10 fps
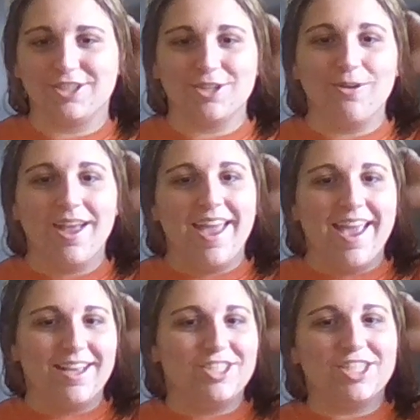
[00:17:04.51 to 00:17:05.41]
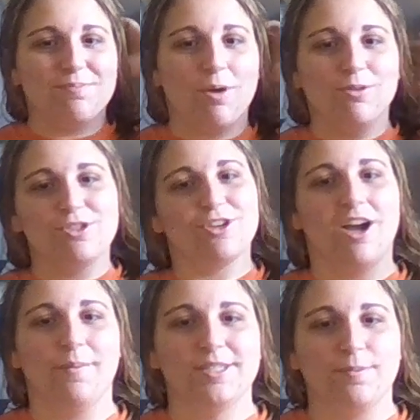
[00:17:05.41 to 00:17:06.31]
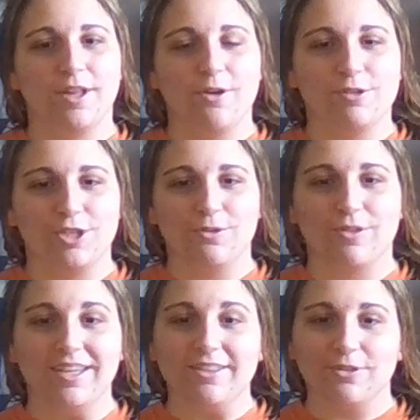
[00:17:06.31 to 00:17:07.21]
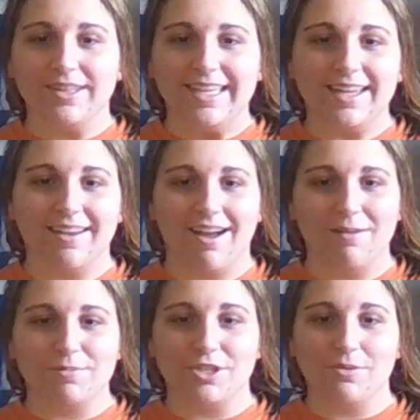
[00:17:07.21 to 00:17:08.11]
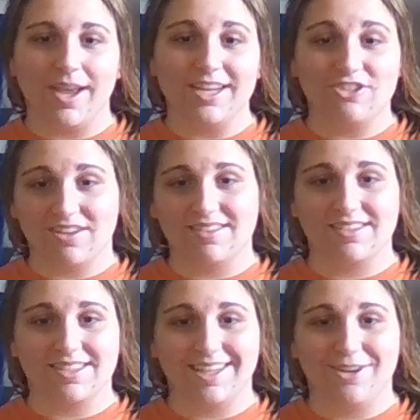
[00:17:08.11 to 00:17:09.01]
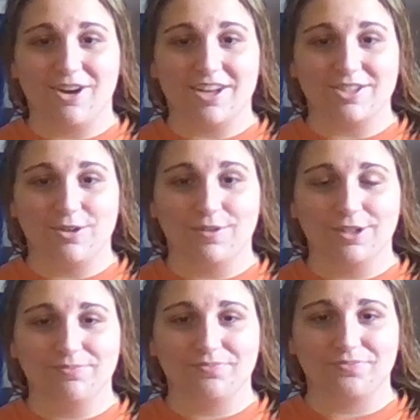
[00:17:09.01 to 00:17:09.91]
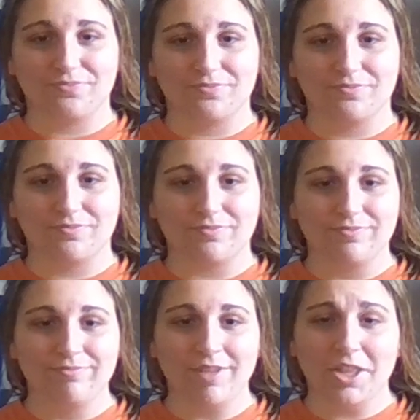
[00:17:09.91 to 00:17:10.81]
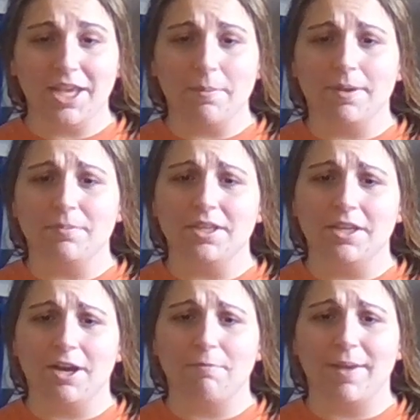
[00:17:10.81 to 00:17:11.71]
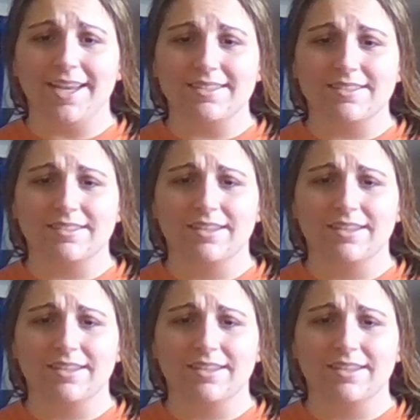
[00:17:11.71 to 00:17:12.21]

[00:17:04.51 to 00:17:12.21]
So just post your comments below. Do you think they're leading up to a Justice League crossover? I think I'm completely off base.